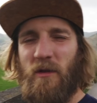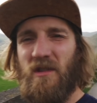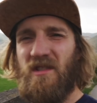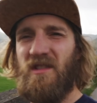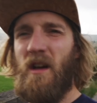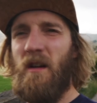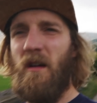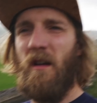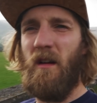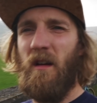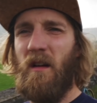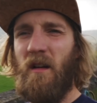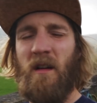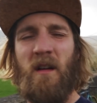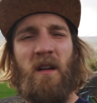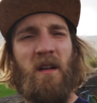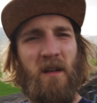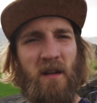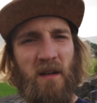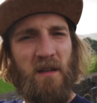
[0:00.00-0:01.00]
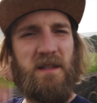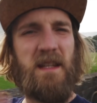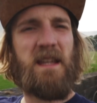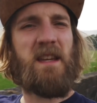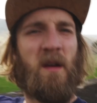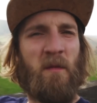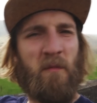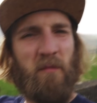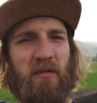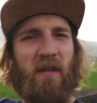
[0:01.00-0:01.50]
or so.
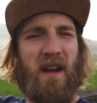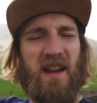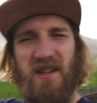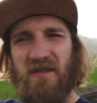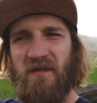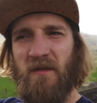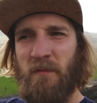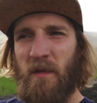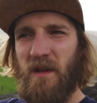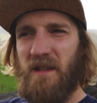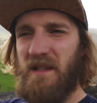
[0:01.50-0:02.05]
Decompress from my